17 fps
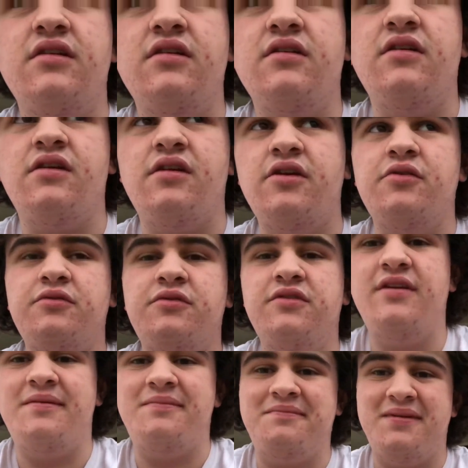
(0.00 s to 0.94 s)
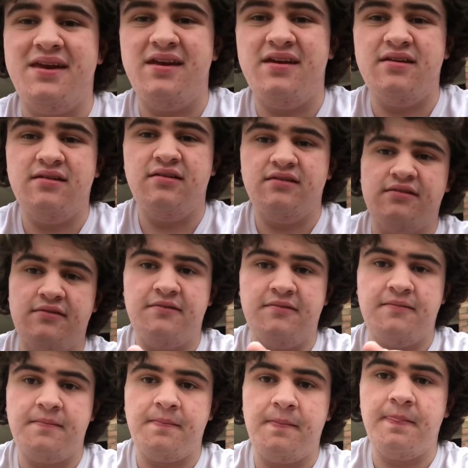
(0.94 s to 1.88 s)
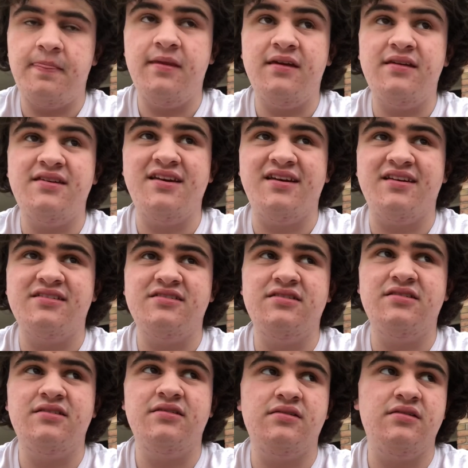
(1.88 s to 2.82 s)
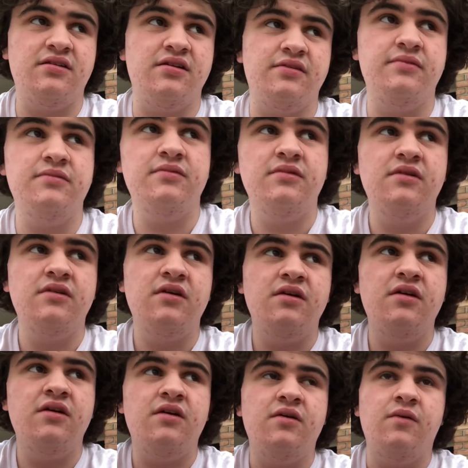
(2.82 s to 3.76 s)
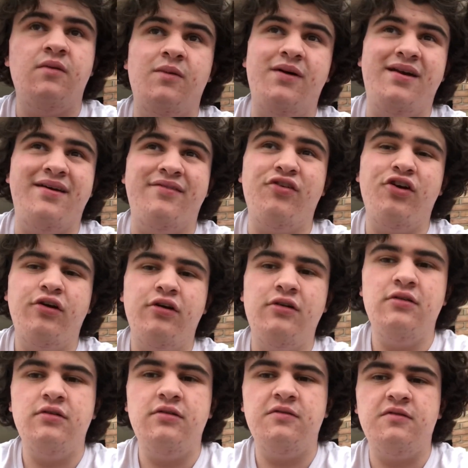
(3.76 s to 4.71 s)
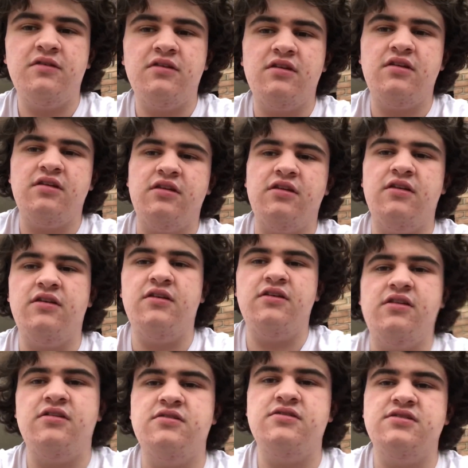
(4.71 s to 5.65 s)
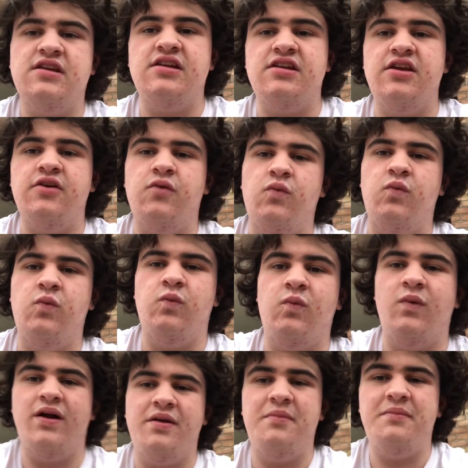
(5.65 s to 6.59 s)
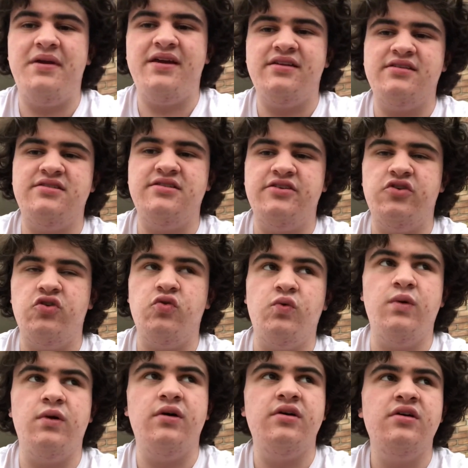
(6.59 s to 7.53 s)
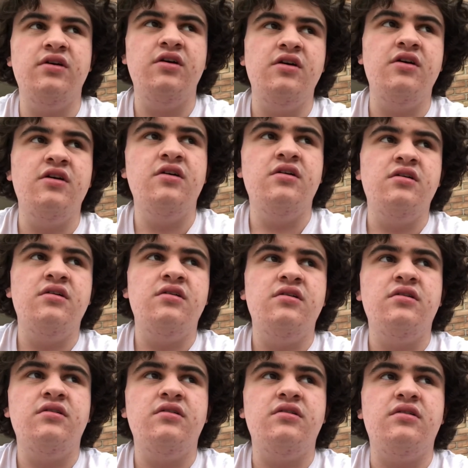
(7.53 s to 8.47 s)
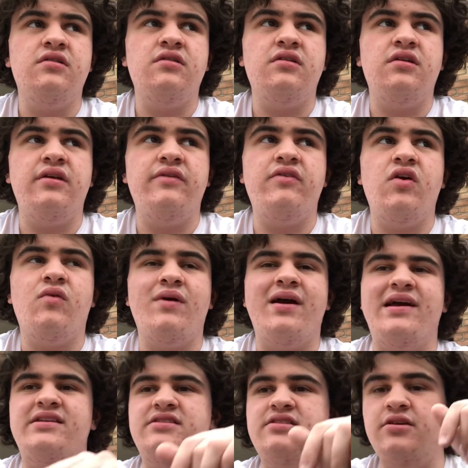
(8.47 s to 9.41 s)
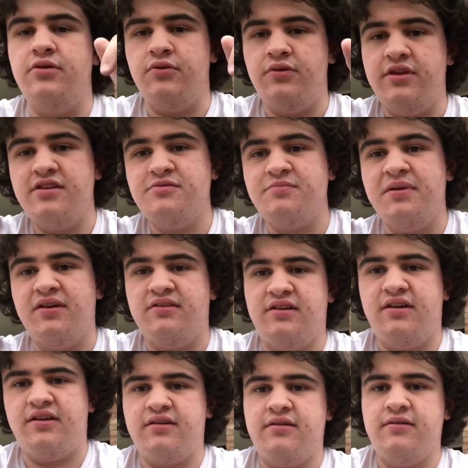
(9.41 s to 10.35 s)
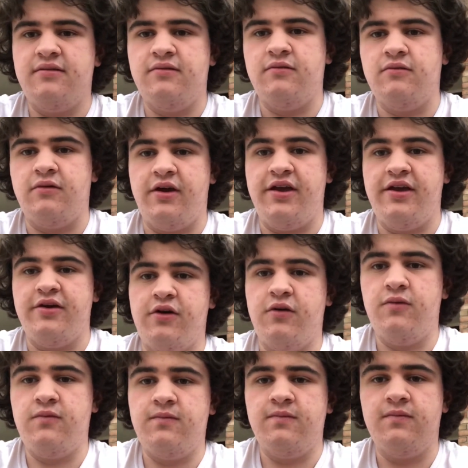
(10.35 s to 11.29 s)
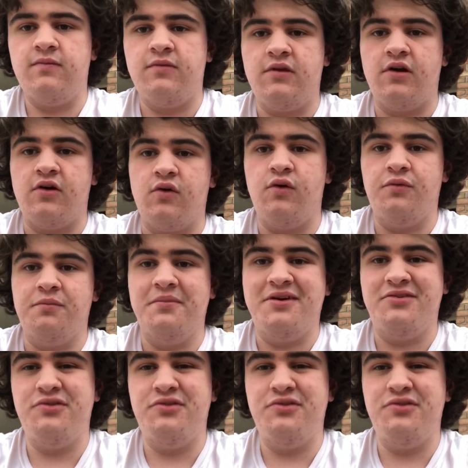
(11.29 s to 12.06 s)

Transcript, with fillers: you sent me a text, you know, whatever. Said you wanted me to give you a ride to this building right here, our old middle